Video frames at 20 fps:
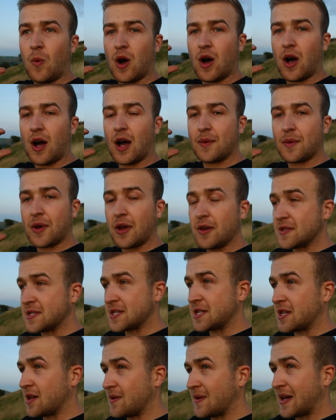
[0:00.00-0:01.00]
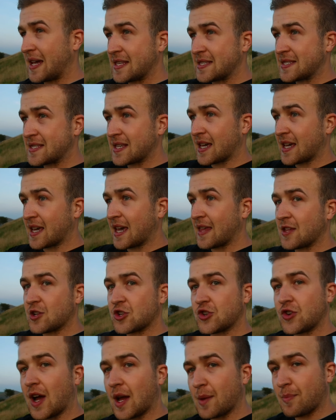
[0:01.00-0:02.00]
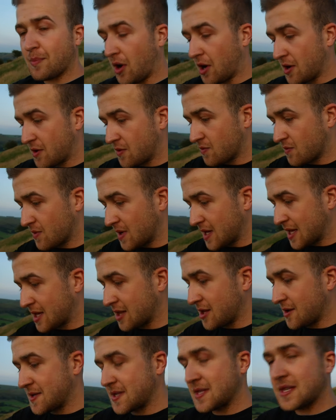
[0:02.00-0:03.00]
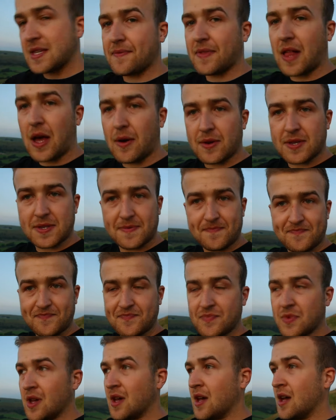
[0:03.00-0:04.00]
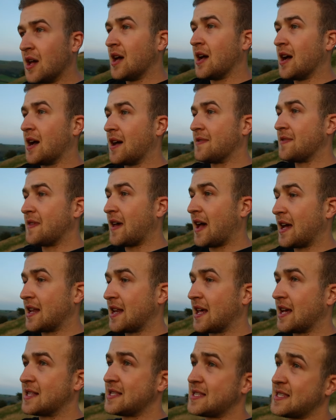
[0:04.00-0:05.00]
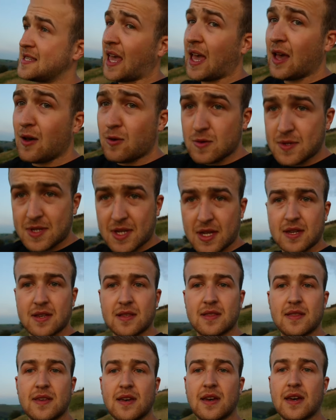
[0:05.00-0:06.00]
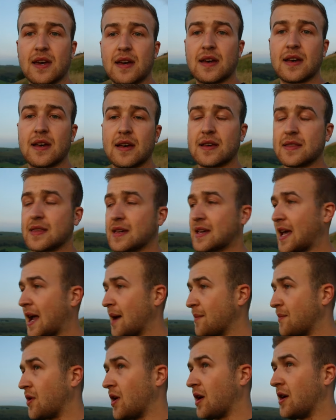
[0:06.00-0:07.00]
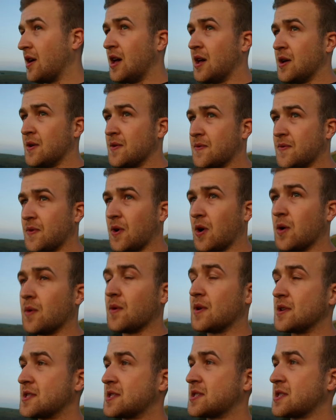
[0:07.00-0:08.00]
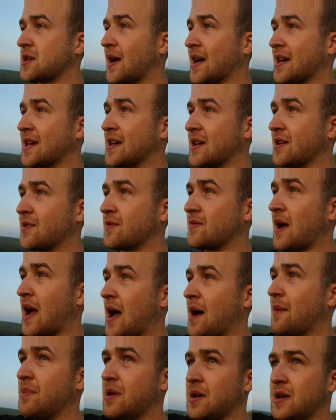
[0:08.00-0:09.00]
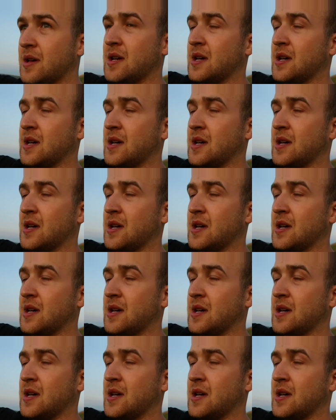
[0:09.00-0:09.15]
What I'm going to do is get the tripod really close to these flowers and then tilt the, the camera forward so I can grab